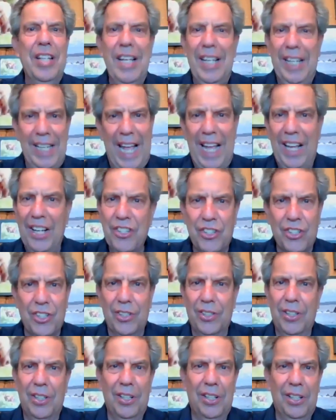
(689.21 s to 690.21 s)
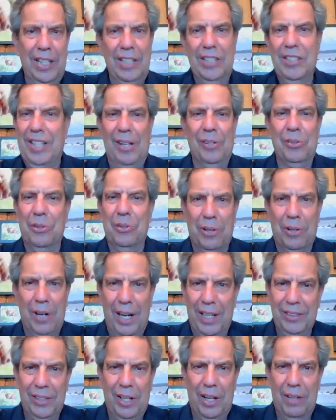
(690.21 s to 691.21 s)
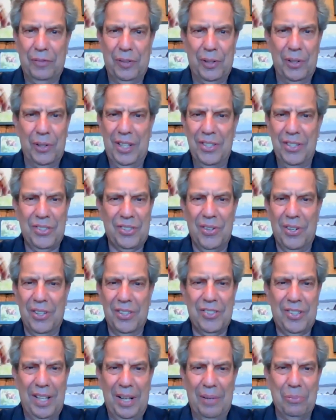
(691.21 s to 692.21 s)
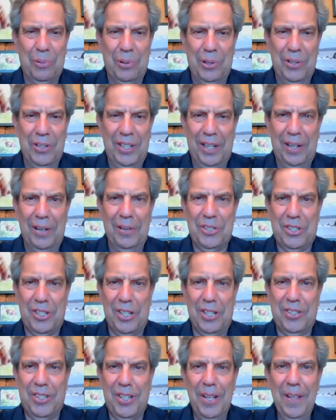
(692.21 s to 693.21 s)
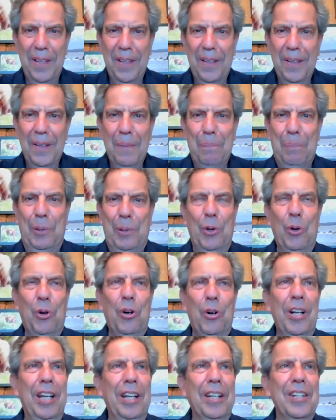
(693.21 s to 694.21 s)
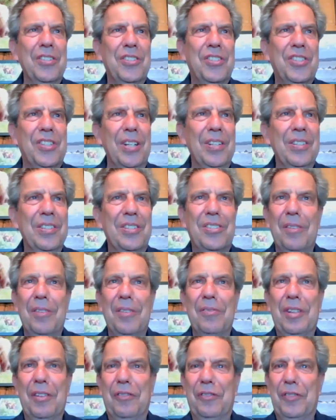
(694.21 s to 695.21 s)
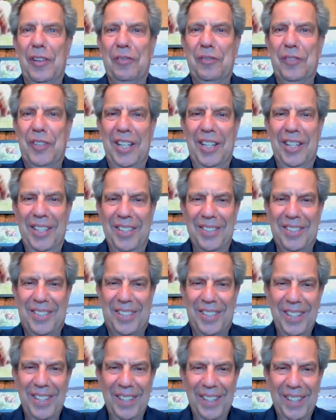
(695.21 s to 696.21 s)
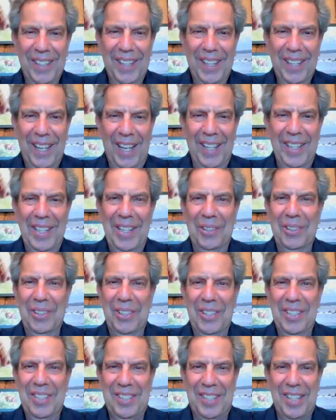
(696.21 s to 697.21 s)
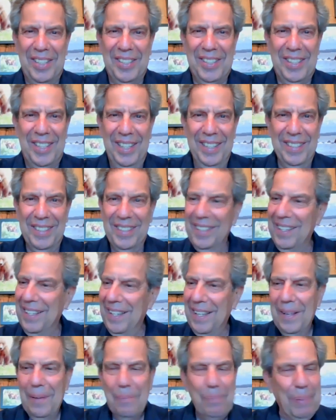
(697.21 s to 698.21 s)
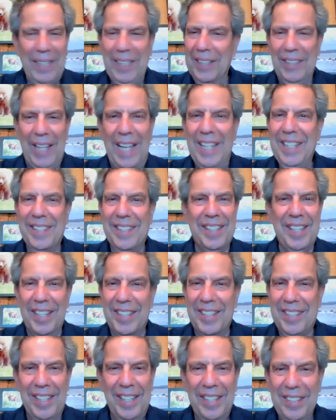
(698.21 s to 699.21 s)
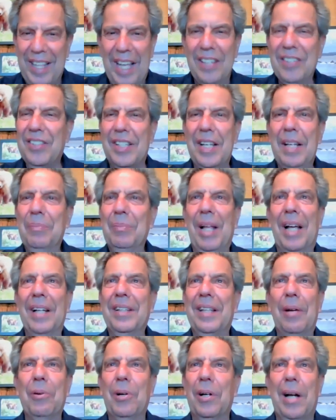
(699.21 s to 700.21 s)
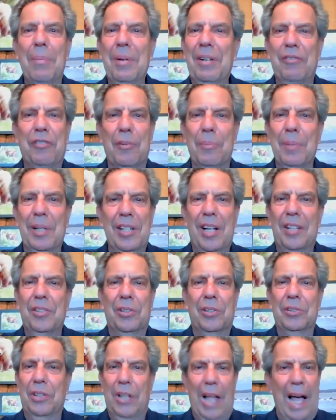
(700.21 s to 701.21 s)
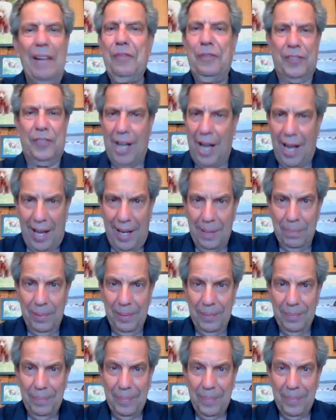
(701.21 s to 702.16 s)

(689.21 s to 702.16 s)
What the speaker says: like Teen Angel and Tell Laura for these songs that were, you know, such pure innocence of the 50s and the early 60s. By the late 60s, they seemed like they were coming from another lifetime.